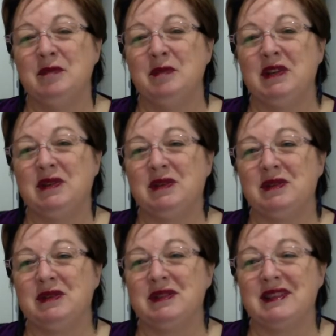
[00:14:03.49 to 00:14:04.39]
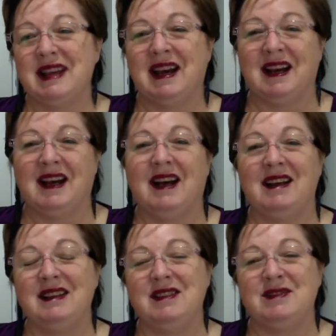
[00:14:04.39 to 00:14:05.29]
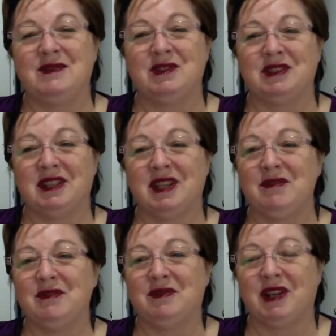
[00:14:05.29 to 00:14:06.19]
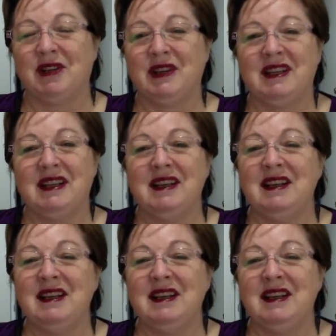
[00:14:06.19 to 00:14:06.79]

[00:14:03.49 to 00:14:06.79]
because our heart is full and overflowing.